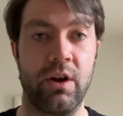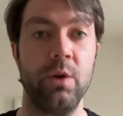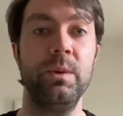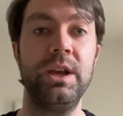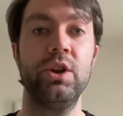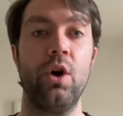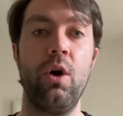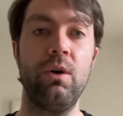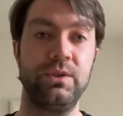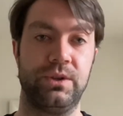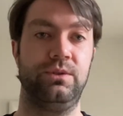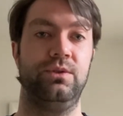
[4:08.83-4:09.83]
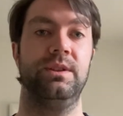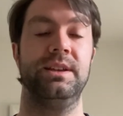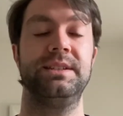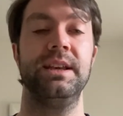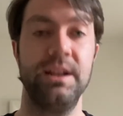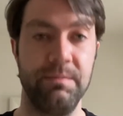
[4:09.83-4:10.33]
And we can also do
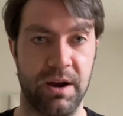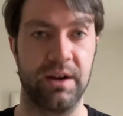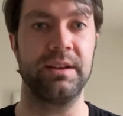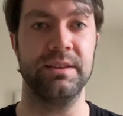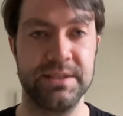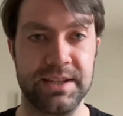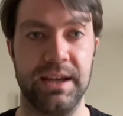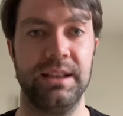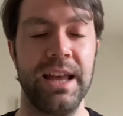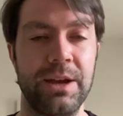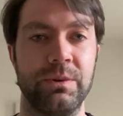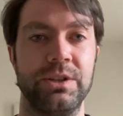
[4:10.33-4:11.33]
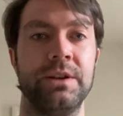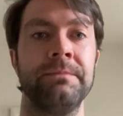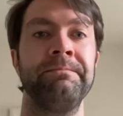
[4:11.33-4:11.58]
this in American Sign Language.